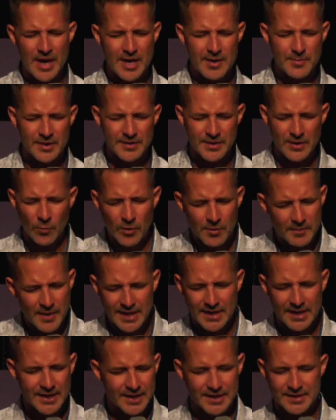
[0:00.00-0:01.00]
but that we're
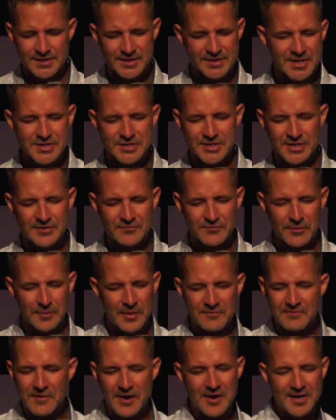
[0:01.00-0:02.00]
making a decision from the
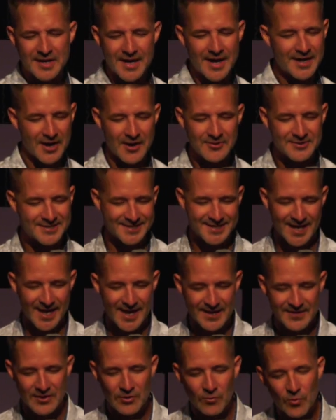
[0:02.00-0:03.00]
very get go
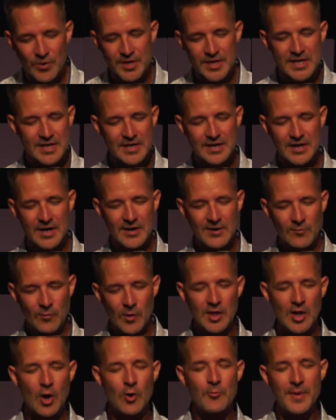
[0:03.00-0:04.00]
today that we
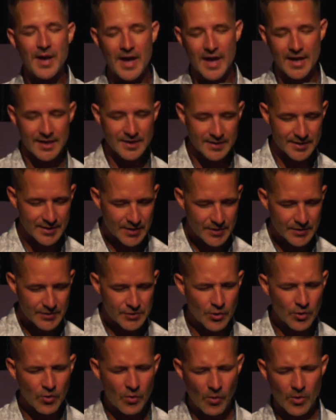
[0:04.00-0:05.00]
will obey
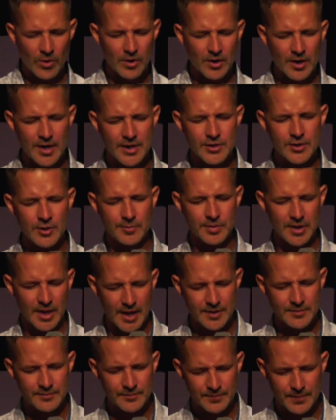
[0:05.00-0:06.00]
your order and your plan.
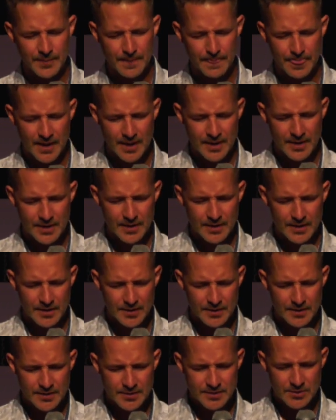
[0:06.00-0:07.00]

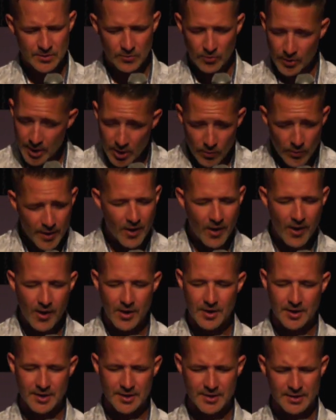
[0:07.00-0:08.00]
So, Lord, here we are.
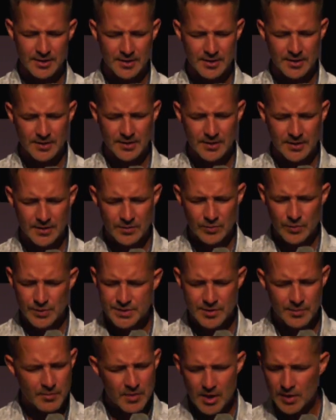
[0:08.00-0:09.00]
We
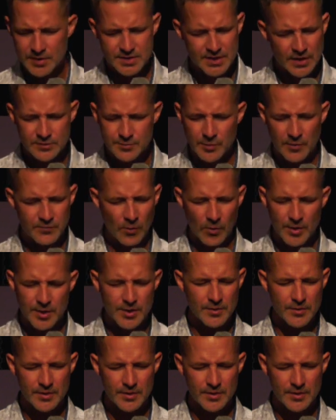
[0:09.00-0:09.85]
submit ourselves before you.